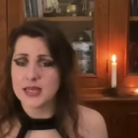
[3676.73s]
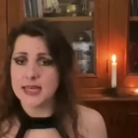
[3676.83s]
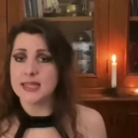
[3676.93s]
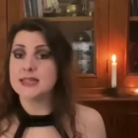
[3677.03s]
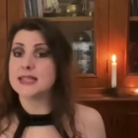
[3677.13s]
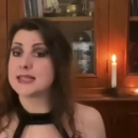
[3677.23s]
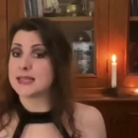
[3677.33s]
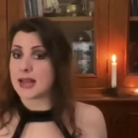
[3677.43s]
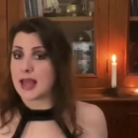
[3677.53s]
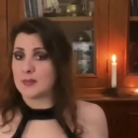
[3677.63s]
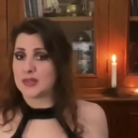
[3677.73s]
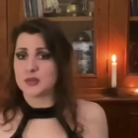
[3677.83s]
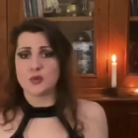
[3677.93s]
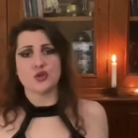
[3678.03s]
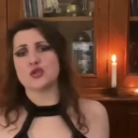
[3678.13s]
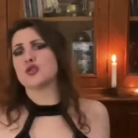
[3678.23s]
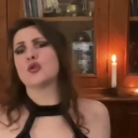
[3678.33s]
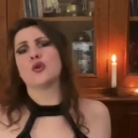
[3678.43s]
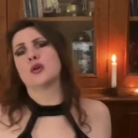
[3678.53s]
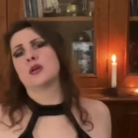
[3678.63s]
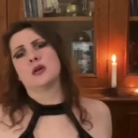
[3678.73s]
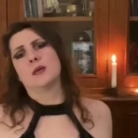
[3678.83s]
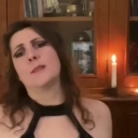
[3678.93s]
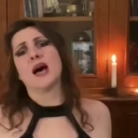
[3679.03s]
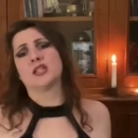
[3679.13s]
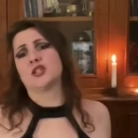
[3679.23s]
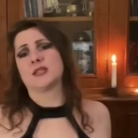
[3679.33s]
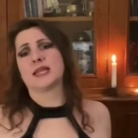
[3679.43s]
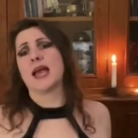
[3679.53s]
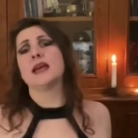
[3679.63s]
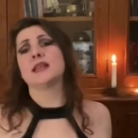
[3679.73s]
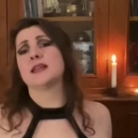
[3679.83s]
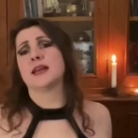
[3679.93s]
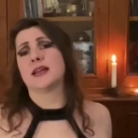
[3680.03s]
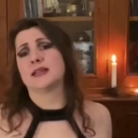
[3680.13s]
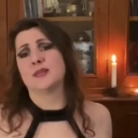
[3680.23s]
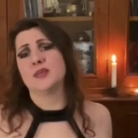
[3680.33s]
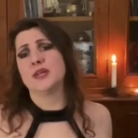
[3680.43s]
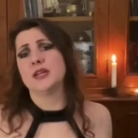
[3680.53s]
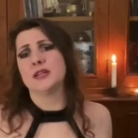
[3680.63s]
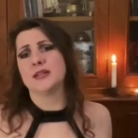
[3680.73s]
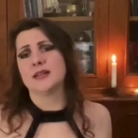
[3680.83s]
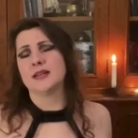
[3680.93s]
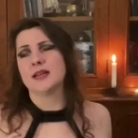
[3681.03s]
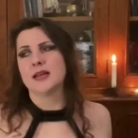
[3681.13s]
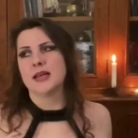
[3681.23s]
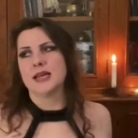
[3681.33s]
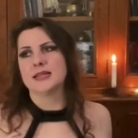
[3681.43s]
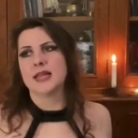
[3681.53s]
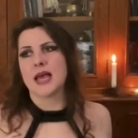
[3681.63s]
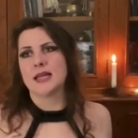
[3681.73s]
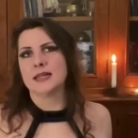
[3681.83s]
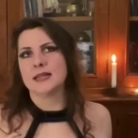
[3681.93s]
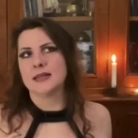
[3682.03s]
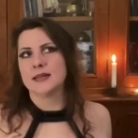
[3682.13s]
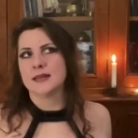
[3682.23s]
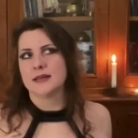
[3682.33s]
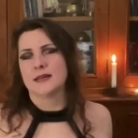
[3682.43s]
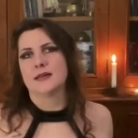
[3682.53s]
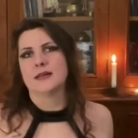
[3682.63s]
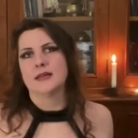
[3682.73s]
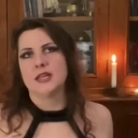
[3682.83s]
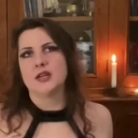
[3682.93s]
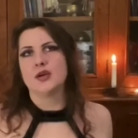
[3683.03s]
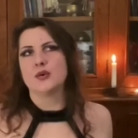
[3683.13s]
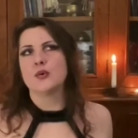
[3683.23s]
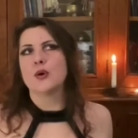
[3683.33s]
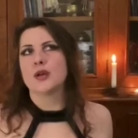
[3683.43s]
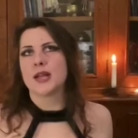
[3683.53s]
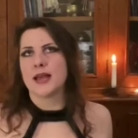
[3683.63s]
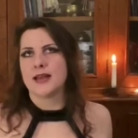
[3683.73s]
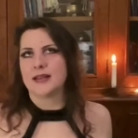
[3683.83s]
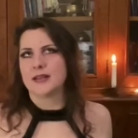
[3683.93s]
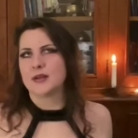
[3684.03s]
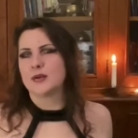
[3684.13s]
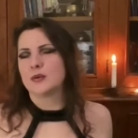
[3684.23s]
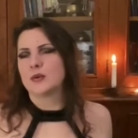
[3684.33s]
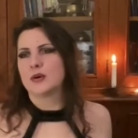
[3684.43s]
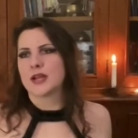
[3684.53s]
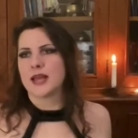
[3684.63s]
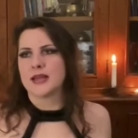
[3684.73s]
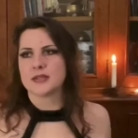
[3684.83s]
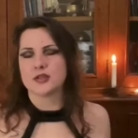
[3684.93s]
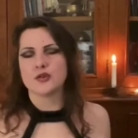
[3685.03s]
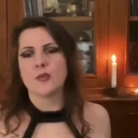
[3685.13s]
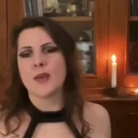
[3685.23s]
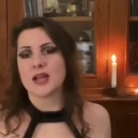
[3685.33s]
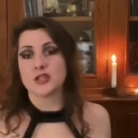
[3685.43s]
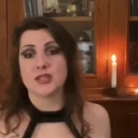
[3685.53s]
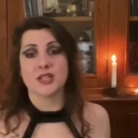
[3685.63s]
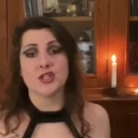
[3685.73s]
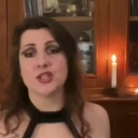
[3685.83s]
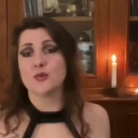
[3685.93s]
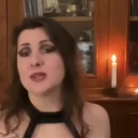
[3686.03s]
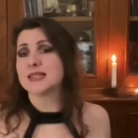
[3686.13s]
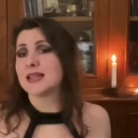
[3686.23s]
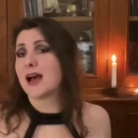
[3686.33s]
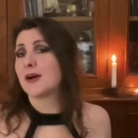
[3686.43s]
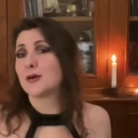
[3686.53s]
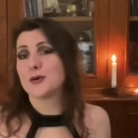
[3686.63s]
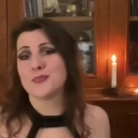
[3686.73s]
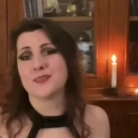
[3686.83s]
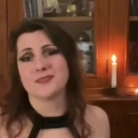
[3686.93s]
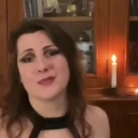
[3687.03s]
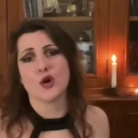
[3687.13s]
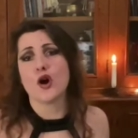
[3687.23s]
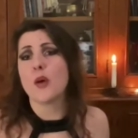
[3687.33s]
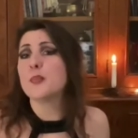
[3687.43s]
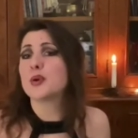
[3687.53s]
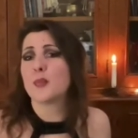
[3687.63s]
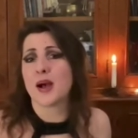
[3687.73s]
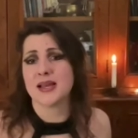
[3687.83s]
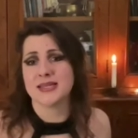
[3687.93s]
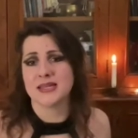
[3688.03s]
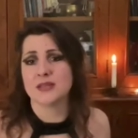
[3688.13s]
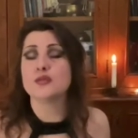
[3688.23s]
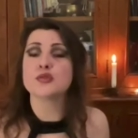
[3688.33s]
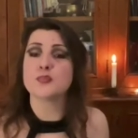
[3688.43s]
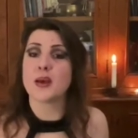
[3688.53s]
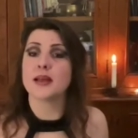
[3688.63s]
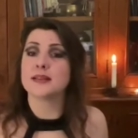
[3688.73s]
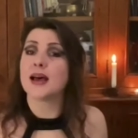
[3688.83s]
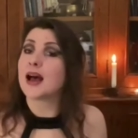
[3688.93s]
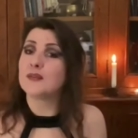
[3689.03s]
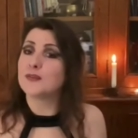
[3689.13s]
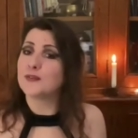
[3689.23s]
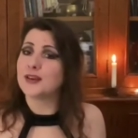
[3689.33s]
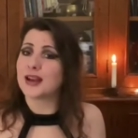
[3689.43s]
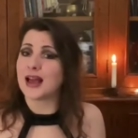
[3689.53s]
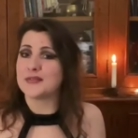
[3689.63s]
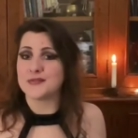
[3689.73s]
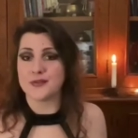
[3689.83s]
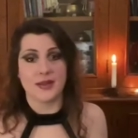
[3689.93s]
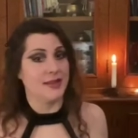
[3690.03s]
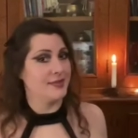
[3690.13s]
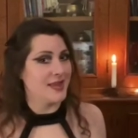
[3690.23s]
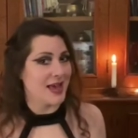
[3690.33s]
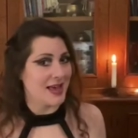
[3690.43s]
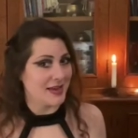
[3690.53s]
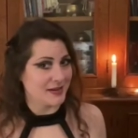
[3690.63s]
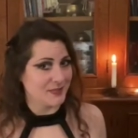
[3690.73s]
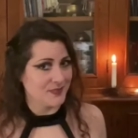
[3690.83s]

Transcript: in this realm that was so much scaring her at the beginning and then it grew on her and it grew on her so much that she was now compromising to spend half of her life there.